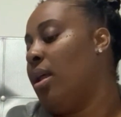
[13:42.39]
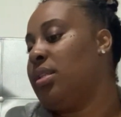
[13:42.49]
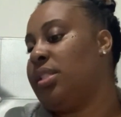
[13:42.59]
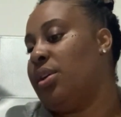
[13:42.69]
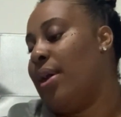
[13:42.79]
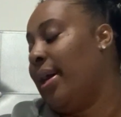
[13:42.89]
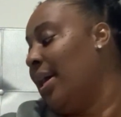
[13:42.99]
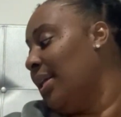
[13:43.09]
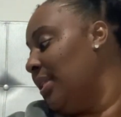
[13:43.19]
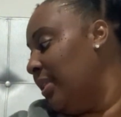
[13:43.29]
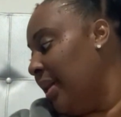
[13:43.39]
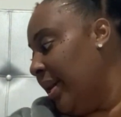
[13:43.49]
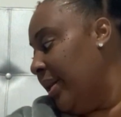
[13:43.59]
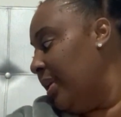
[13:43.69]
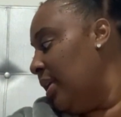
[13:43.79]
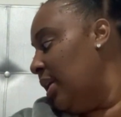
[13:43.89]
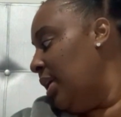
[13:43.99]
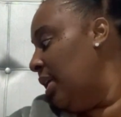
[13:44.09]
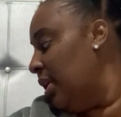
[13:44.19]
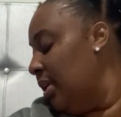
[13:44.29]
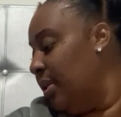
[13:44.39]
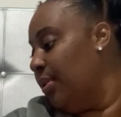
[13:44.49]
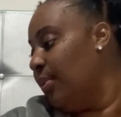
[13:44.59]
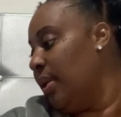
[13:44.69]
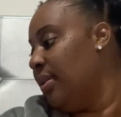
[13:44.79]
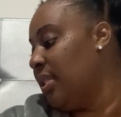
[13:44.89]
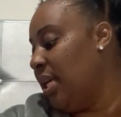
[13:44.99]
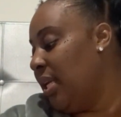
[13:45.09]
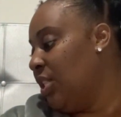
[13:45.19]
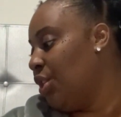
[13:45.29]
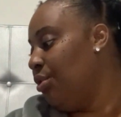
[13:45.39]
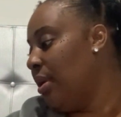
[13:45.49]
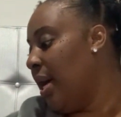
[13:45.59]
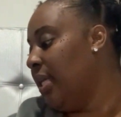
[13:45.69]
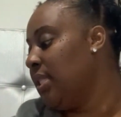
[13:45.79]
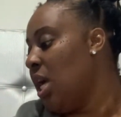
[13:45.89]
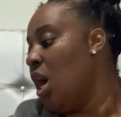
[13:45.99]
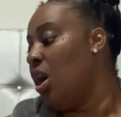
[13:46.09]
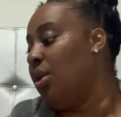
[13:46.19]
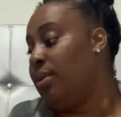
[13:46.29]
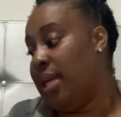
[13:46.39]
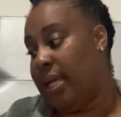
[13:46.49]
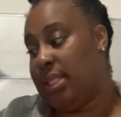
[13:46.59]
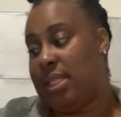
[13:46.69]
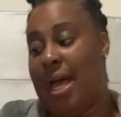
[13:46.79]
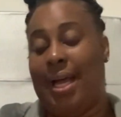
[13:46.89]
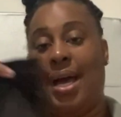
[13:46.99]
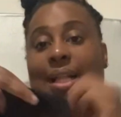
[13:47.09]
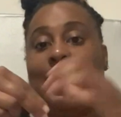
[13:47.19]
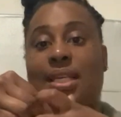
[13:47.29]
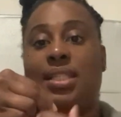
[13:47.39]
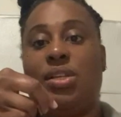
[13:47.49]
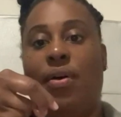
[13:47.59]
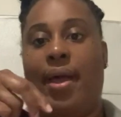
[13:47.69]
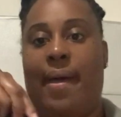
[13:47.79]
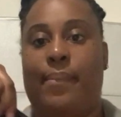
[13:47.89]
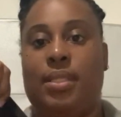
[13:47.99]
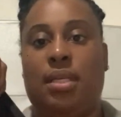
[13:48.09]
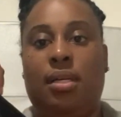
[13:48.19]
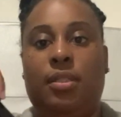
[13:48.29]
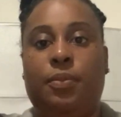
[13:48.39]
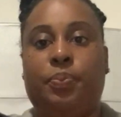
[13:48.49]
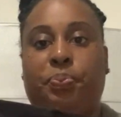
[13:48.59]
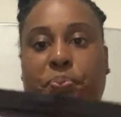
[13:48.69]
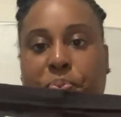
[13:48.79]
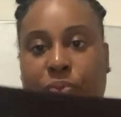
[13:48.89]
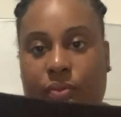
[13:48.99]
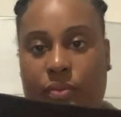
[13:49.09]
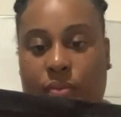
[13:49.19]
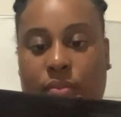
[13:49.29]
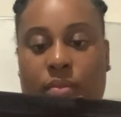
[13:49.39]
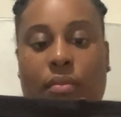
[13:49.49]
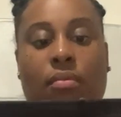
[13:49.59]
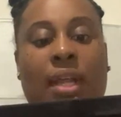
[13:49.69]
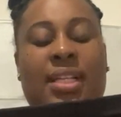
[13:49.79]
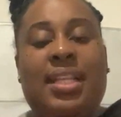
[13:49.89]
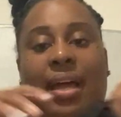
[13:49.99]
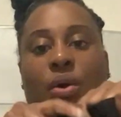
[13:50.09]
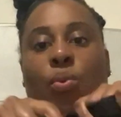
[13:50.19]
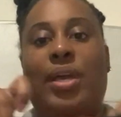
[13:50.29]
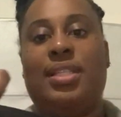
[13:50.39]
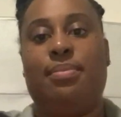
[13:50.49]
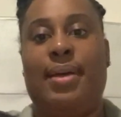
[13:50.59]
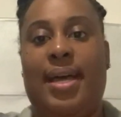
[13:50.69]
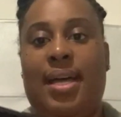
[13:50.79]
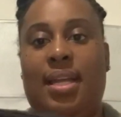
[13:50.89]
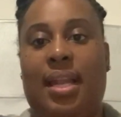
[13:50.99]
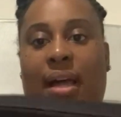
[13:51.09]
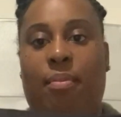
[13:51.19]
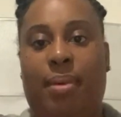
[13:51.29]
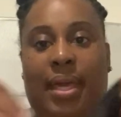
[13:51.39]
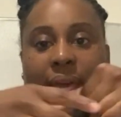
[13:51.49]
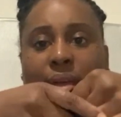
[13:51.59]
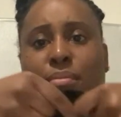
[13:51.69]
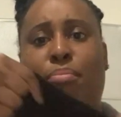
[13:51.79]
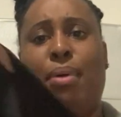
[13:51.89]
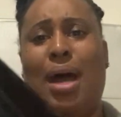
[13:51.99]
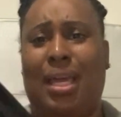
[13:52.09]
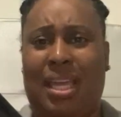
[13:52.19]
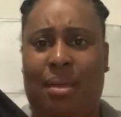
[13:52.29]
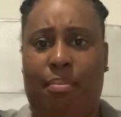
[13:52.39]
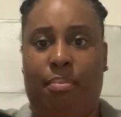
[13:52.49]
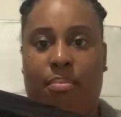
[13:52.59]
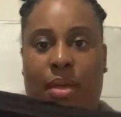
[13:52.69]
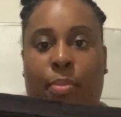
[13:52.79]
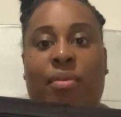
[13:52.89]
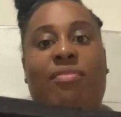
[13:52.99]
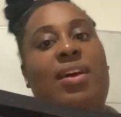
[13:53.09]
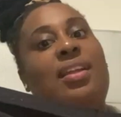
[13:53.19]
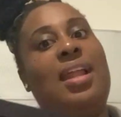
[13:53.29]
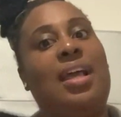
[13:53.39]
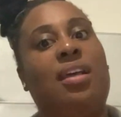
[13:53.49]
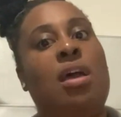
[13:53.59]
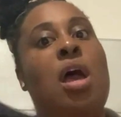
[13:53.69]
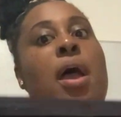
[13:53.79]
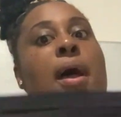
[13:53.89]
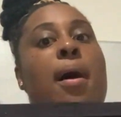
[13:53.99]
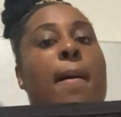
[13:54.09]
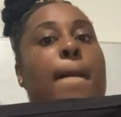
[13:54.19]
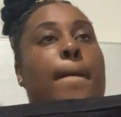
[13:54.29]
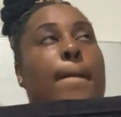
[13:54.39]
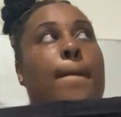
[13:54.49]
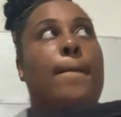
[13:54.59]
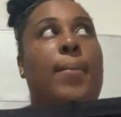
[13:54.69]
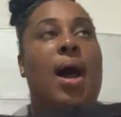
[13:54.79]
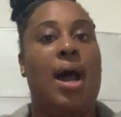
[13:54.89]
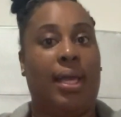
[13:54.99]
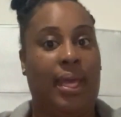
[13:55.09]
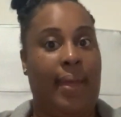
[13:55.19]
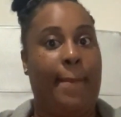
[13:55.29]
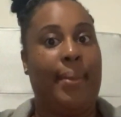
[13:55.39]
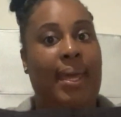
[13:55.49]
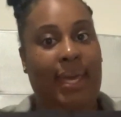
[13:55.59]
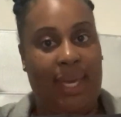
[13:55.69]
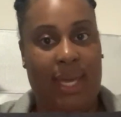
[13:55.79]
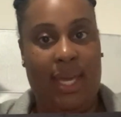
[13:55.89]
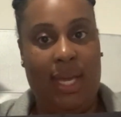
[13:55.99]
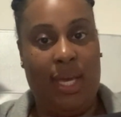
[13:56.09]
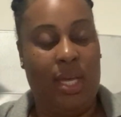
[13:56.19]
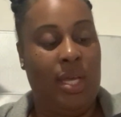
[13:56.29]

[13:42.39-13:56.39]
So I got that. And what else can I show you guys? Oh yes, I got this on Amazon. It's like a waistband, like a pocket. It prevent like pocket picking.